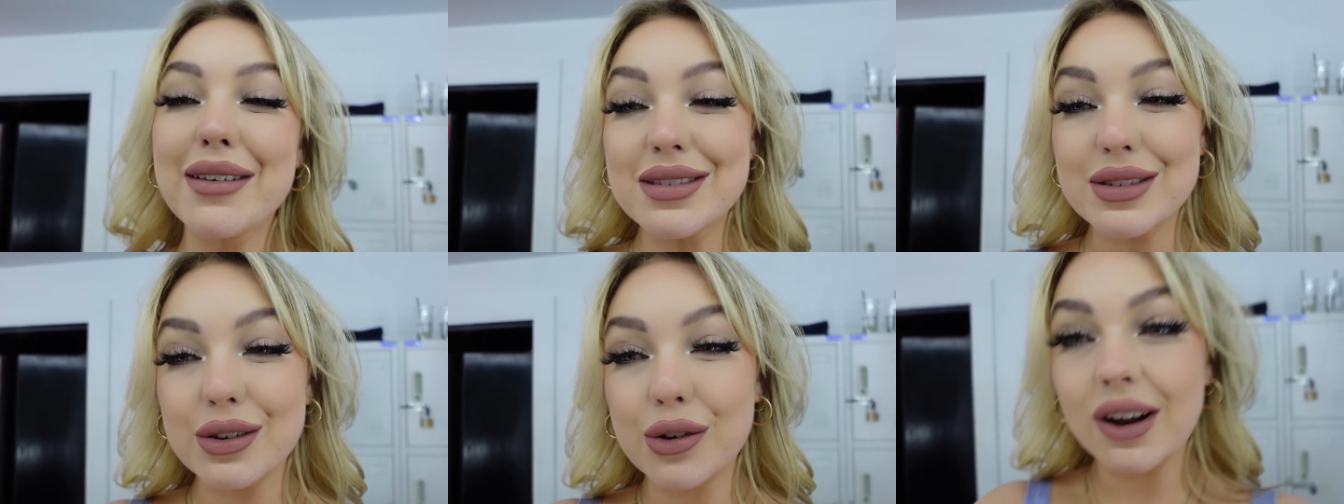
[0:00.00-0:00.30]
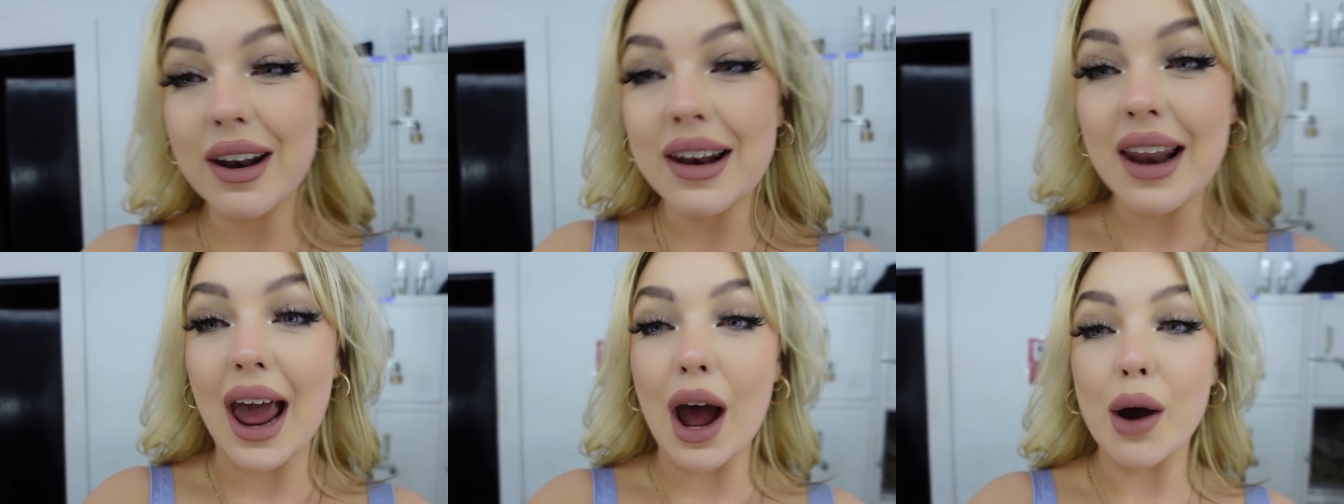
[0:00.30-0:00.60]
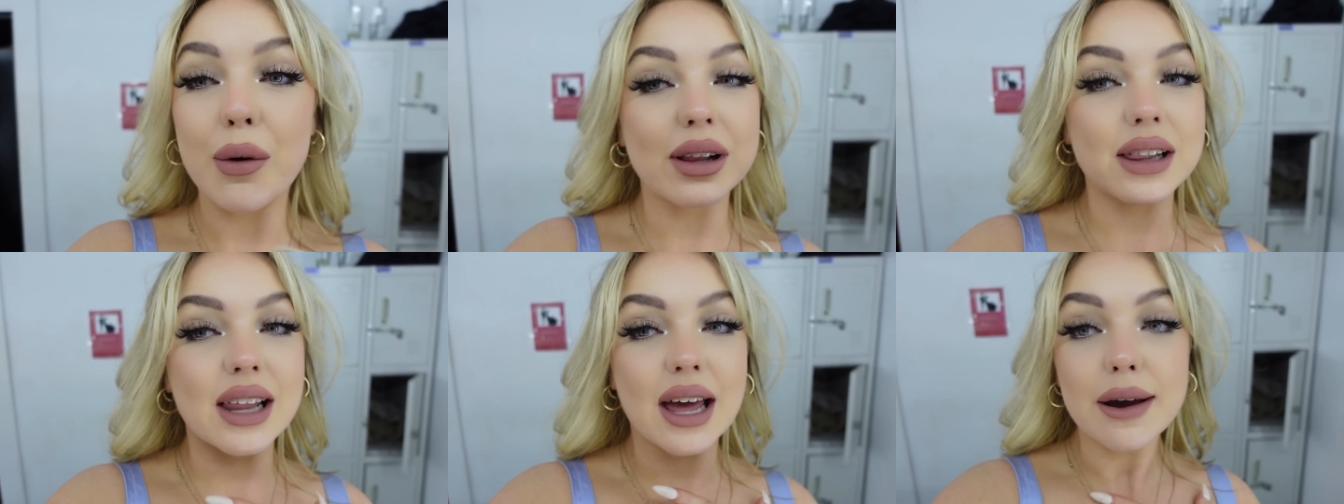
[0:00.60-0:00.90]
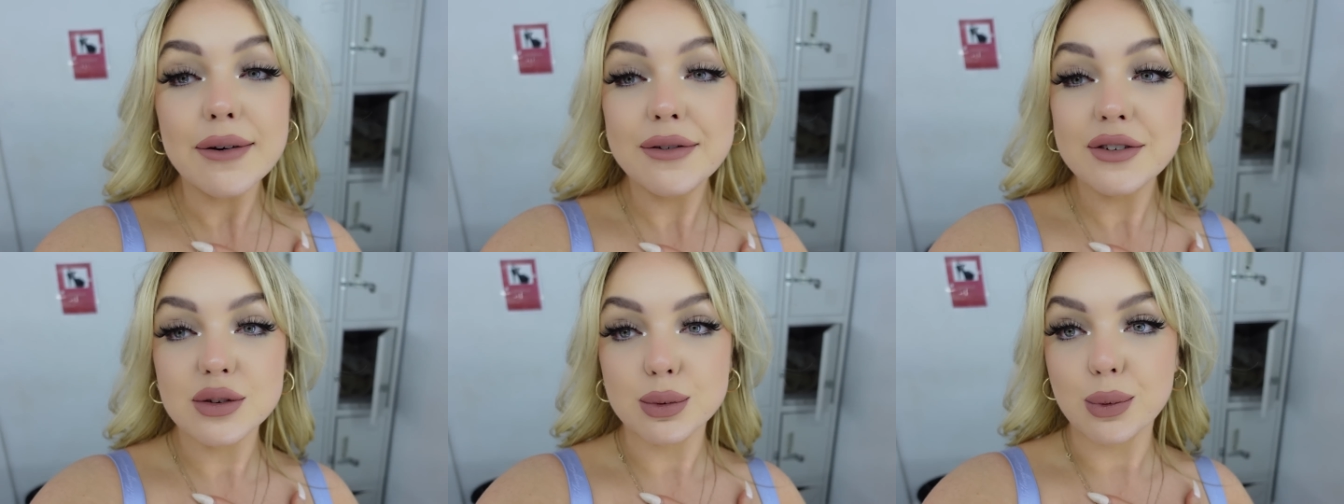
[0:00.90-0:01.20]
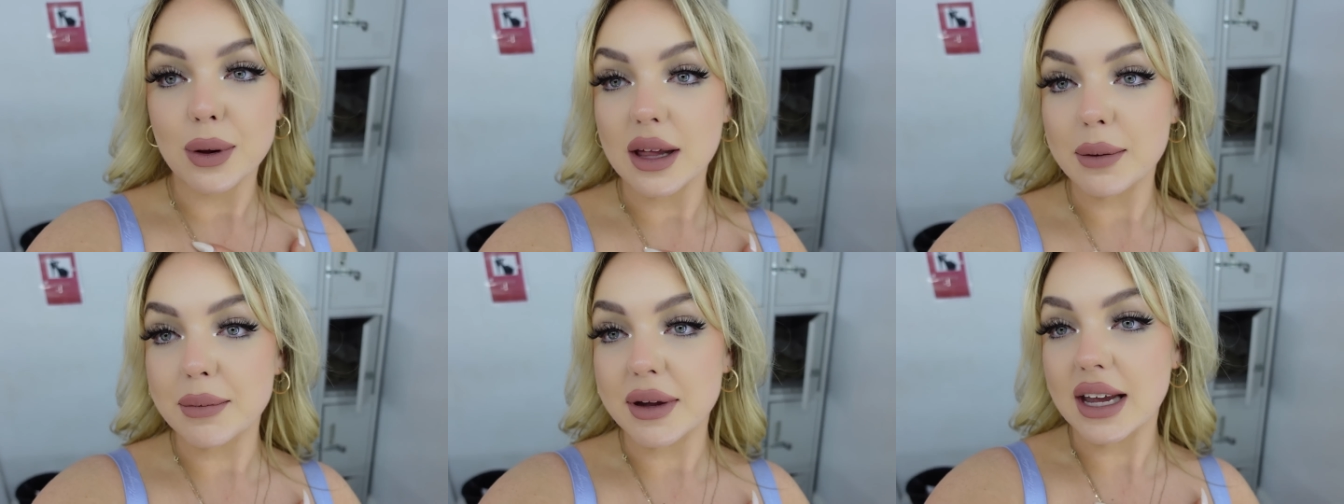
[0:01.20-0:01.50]
I've still got an hour left
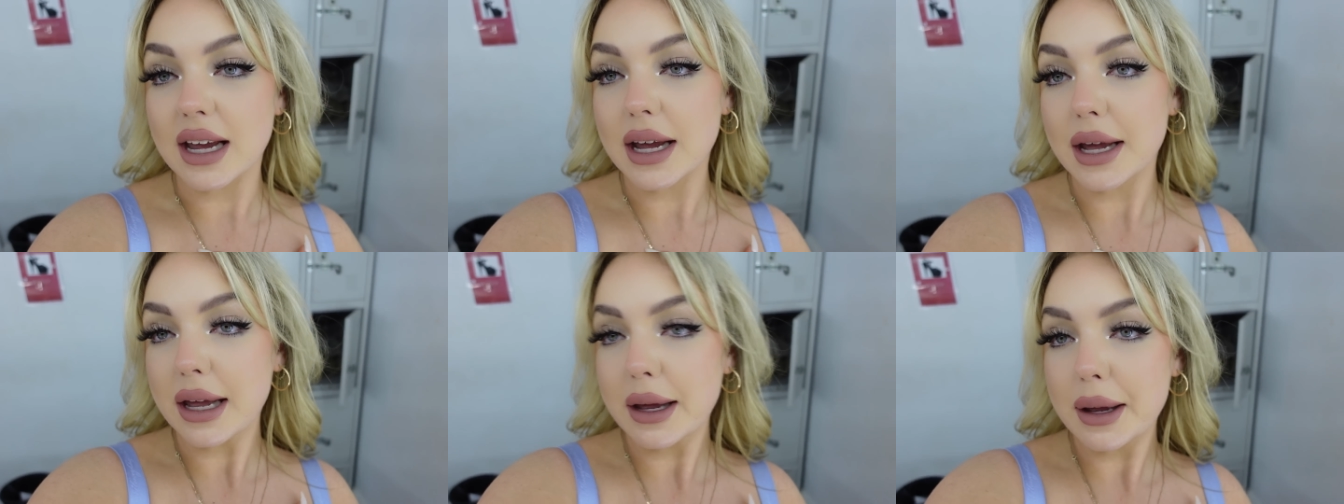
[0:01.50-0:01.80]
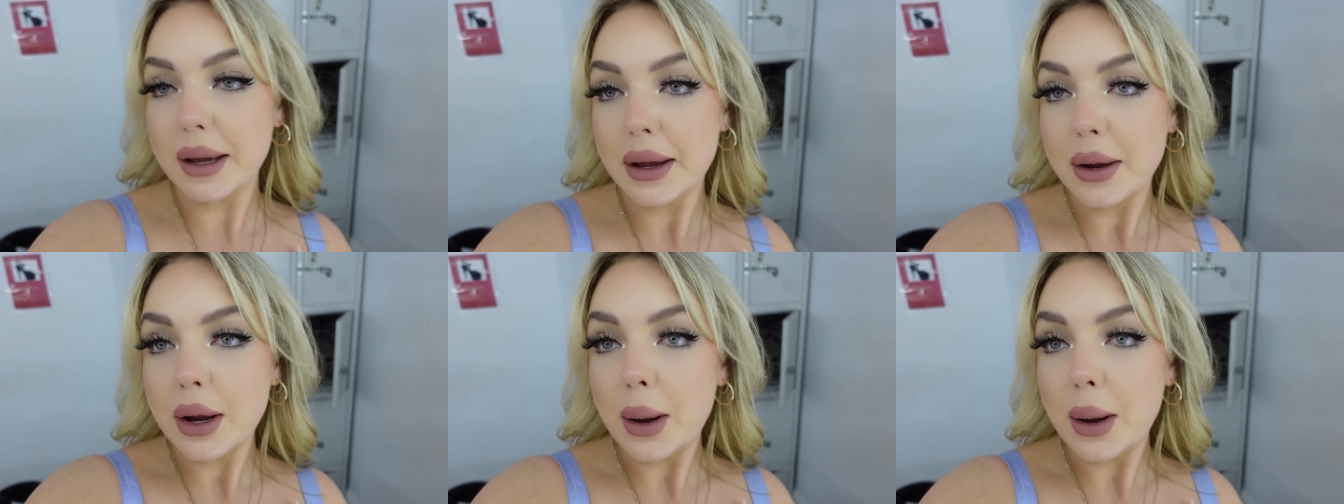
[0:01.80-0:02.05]
while I'm here,